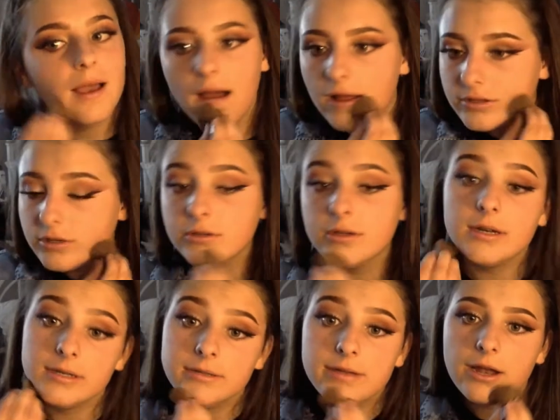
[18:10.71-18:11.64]
It's also going
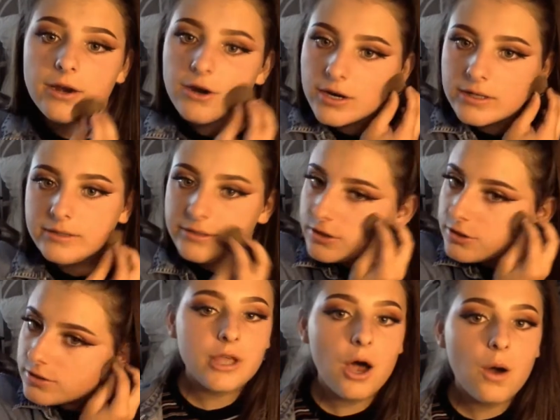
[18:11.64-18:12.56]
to set our concealer.
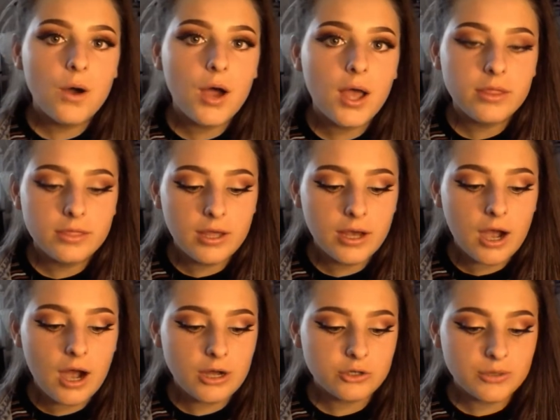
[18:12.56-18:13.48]
So the
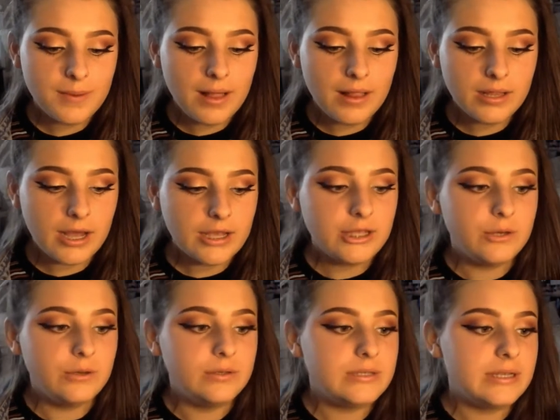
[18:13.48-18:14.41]
contour palette I
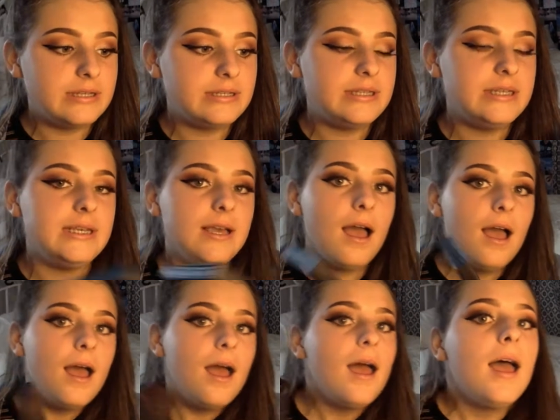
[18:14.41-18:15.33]
use is the
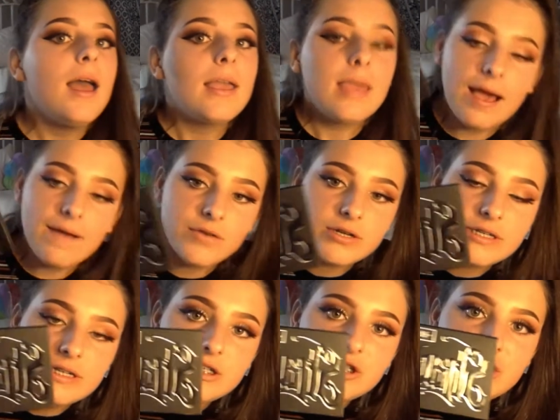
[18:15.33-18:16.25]
Kat Von
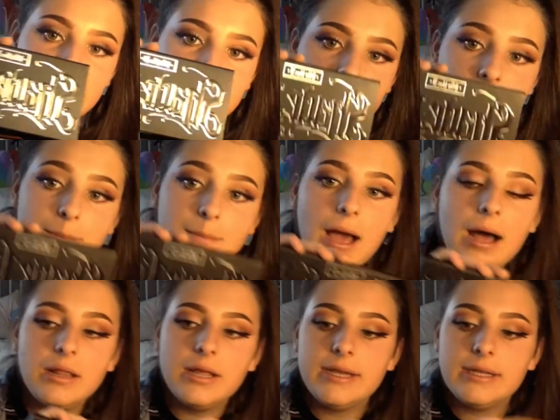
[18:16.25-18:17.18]
D Shade and Light
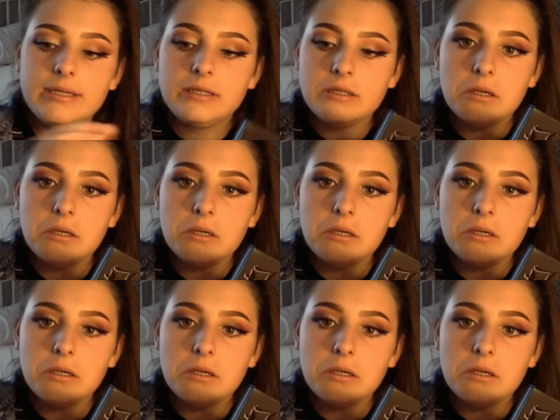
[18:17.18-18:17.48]
palette.